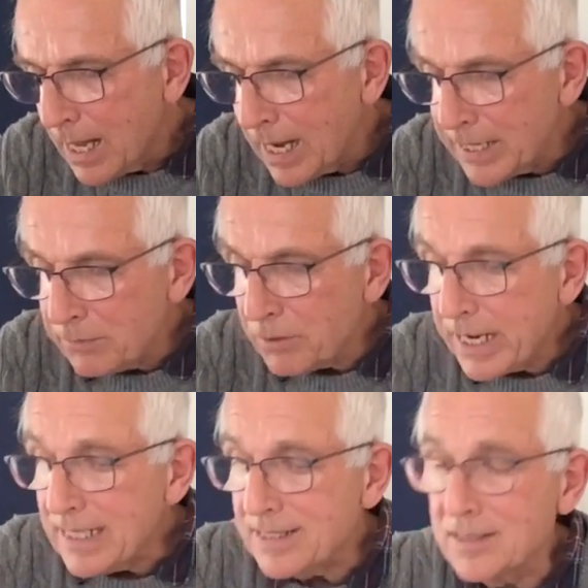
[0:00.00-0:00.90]
An
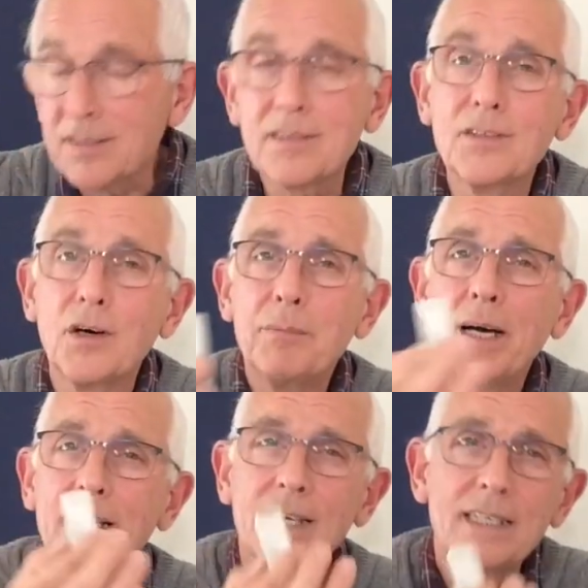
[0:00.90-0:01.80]
eraser's not a
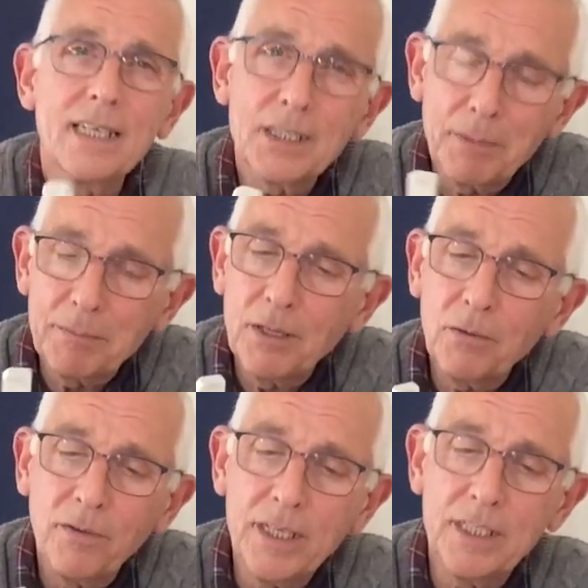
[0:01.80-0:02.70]
bad idea. I spent my
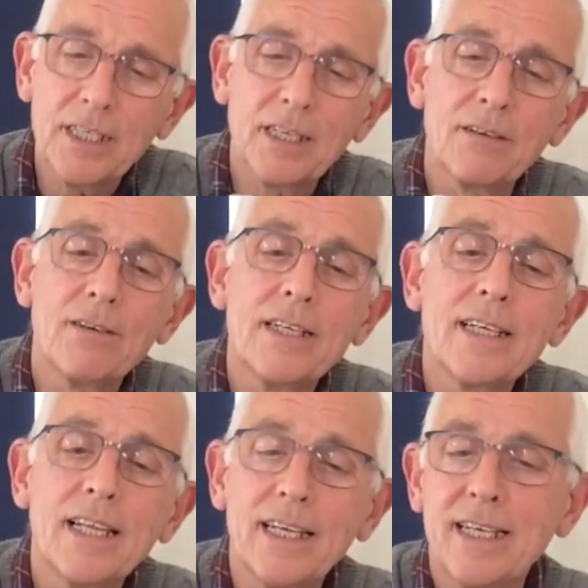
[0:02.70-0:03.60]
whole teaching career
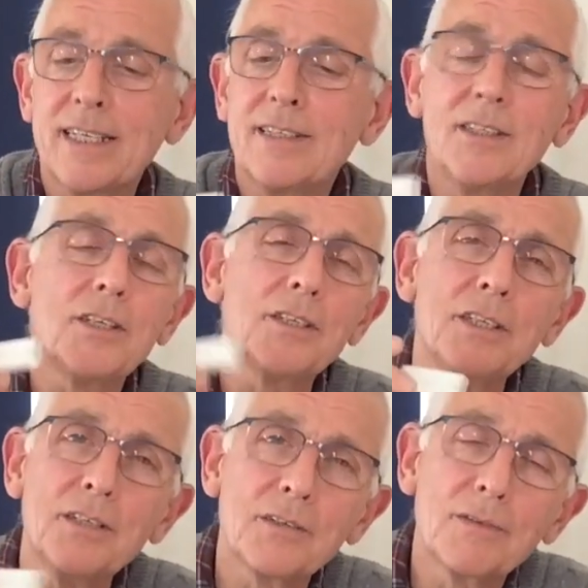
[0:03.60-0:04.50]
telling kids you shouldn't
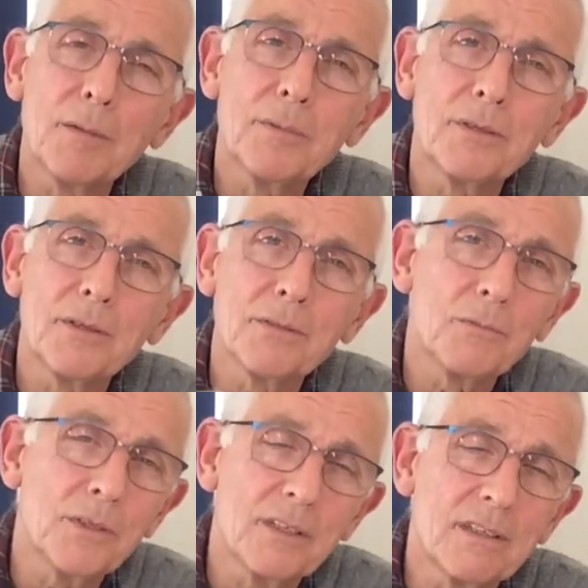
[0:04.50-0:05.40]
use a rubber on
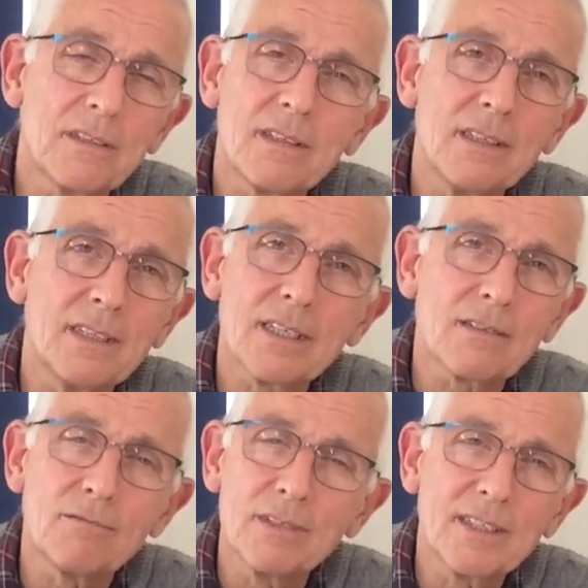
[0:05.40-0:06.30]
wood, you just
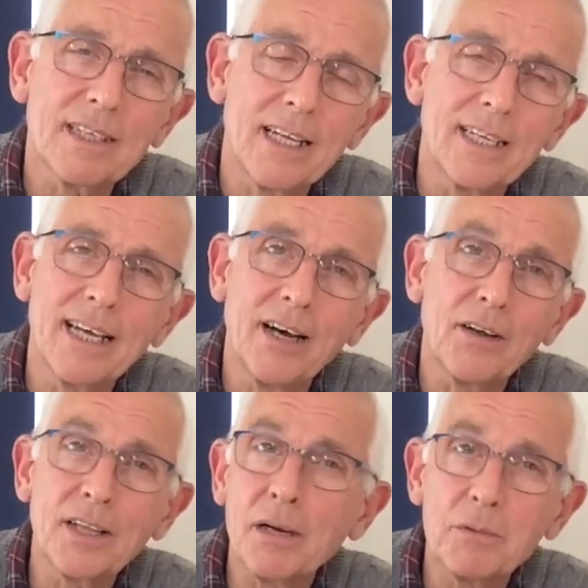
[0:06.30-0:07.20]
sand it out,
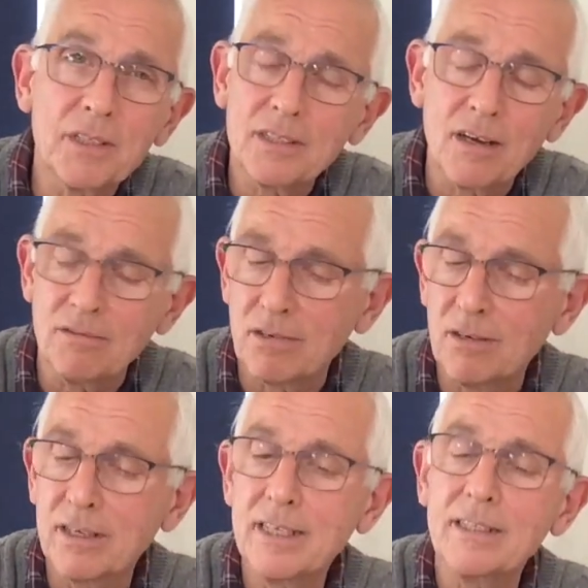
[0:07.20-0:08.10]
and I was so
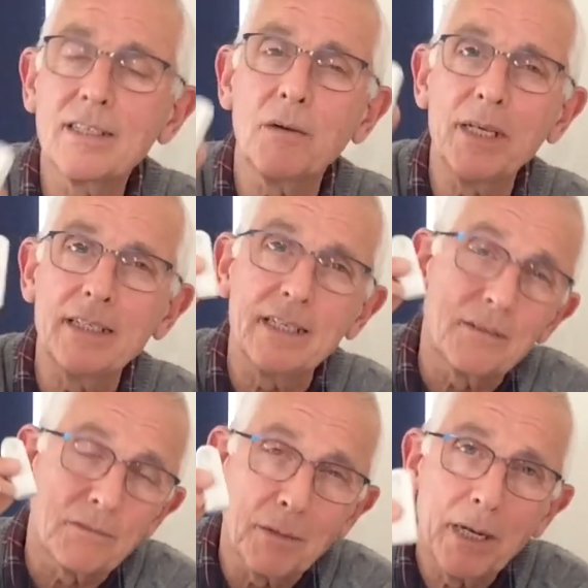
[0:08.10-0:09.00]
wrong. It's so easy
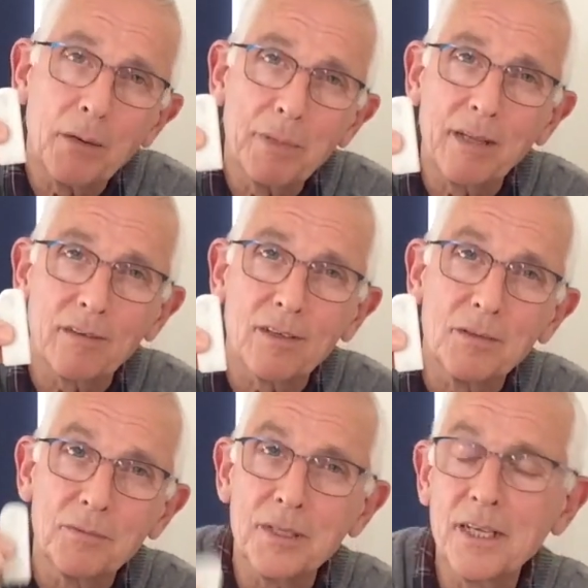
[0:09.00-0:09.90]
to rub out pencil
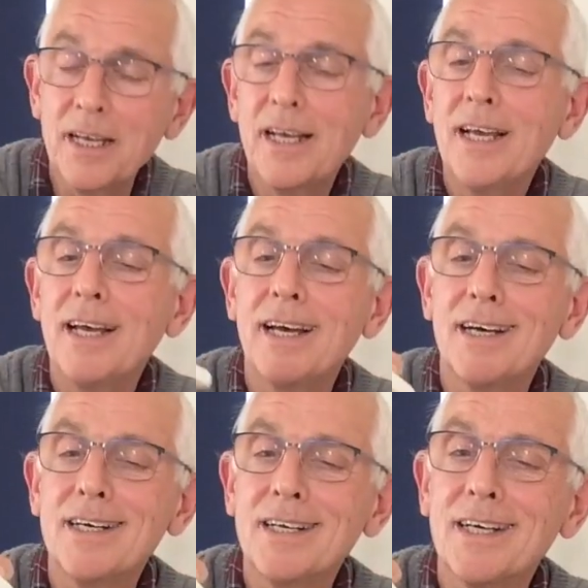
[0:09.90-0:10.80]
on wood,
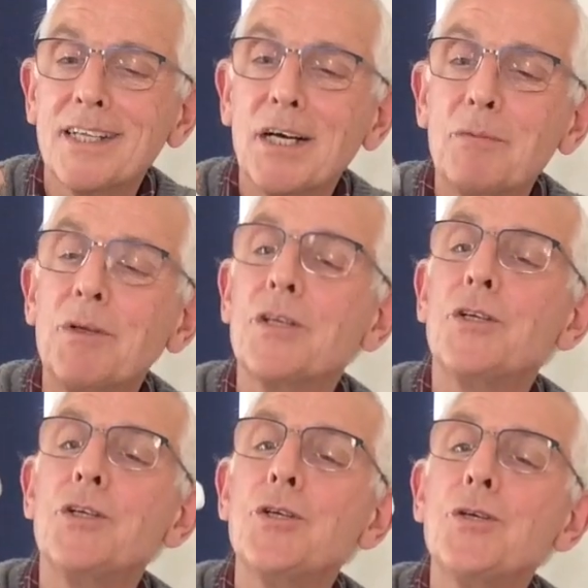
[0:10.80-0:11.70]
and I would
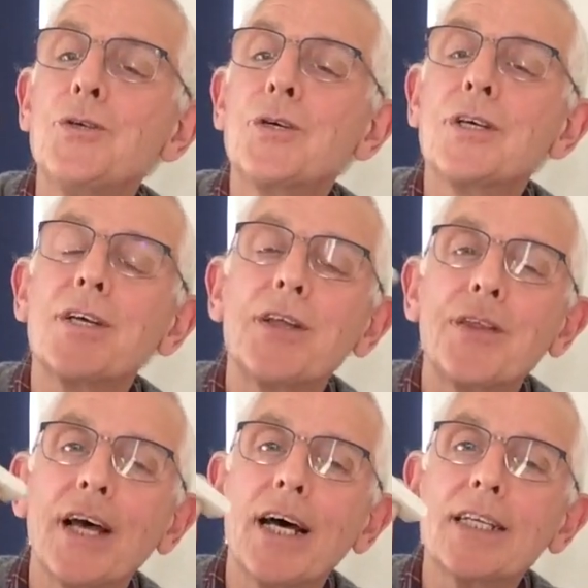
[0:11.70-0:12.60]
do
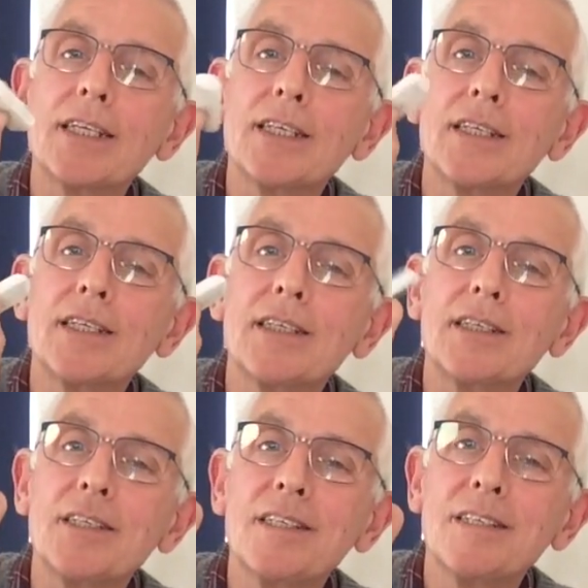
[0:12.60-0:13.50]
that
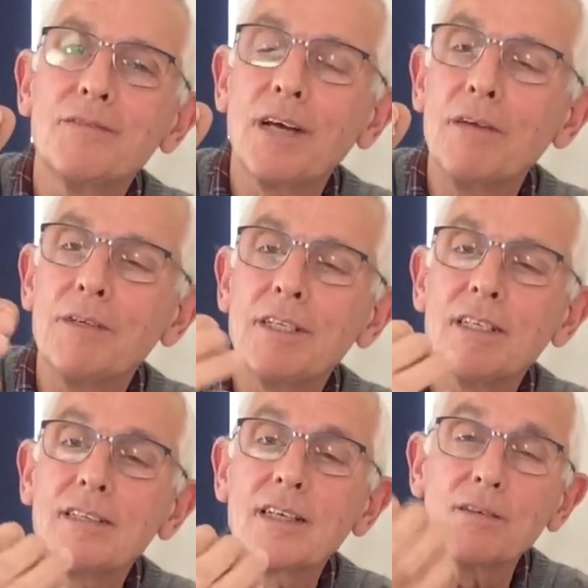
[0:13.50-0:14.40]
favour to
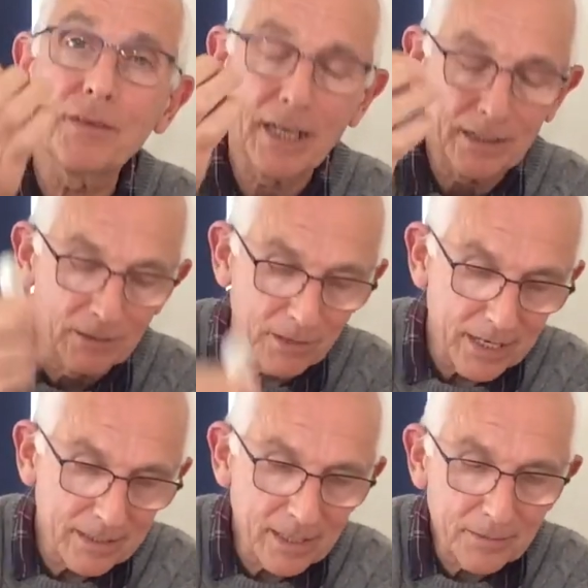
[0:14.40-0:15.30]
yourself, get an
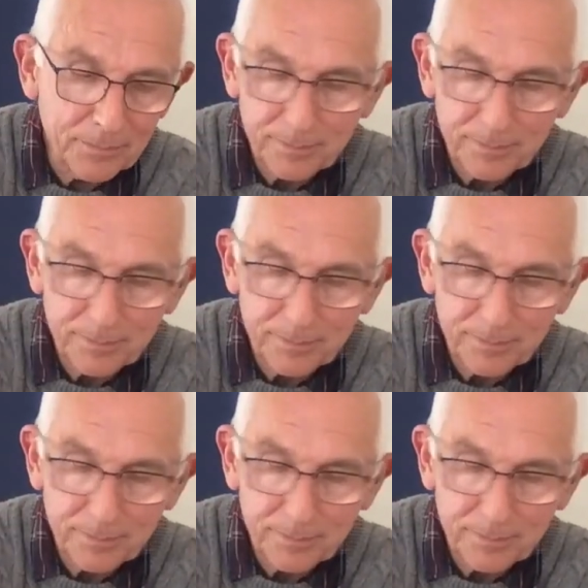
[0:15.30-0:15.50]
eraser.